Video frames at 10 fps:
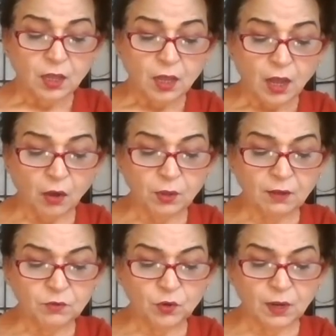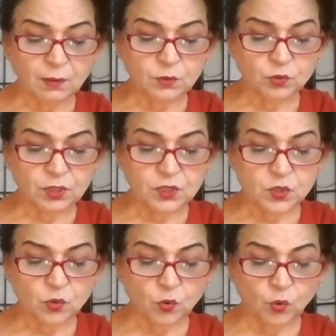How have you come to this
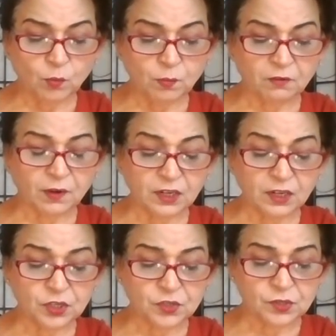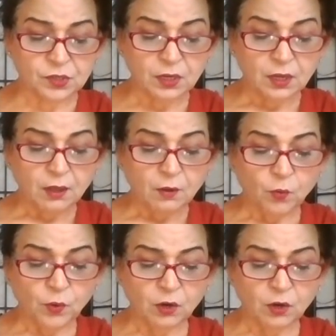home of Rakshas?
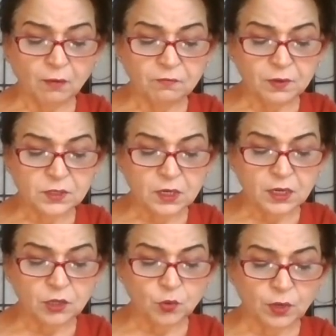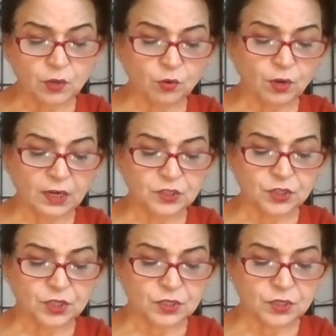When obviously you are no
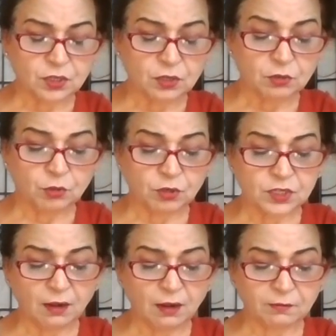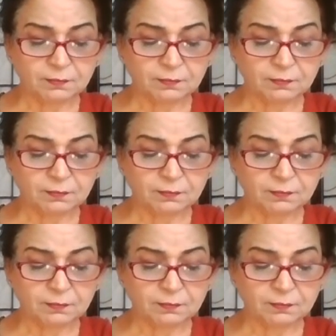Rakshas yourself.